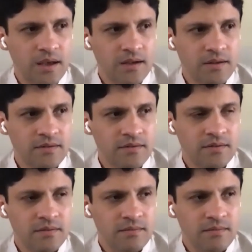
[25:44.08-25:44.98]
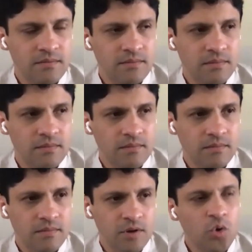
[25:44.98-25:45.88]
is,
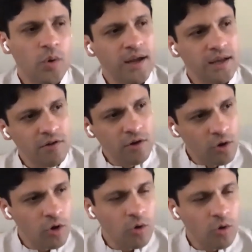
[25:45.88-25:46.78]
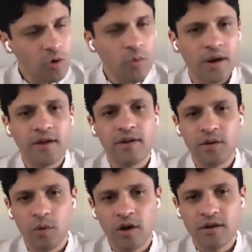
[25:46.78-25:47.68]
do I even know what I
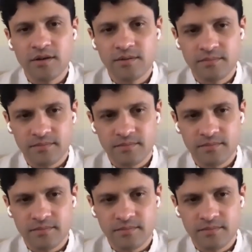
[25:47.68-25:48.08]
really want?